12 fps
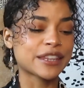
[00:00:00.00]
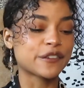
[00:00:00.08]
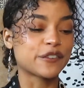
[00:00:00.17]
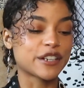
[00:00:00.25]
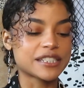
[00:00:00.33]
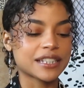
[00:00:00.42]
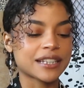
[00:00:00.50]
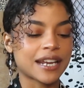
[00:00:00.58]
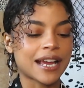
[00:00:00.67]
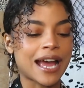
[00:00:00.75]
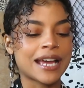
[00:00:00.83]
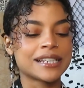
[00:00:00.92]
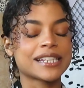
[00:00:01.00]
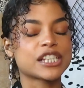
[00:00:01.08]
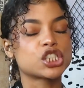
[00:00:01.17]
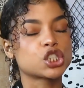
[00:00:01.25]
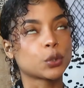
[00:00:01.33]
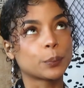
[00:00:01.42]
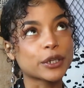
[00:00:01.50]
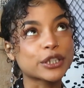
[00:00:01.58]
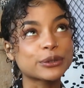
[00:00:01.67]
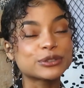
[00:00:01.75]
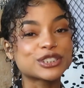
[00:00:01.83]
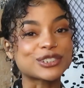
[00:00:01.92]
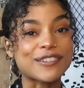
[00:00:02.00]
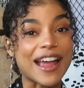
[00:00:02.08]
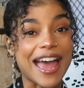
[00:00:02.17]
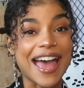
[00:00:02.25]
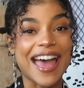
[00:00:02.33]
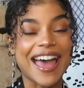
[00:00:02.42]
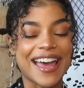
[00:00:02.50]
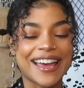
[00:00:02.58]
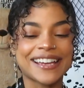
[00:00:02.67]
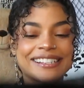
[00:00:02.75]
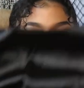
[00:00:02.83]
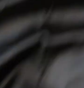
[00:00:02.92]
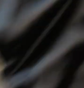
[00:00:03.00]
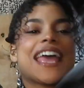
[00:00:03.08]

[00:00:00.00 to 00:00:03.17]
The first thing that I got is a super cute dress.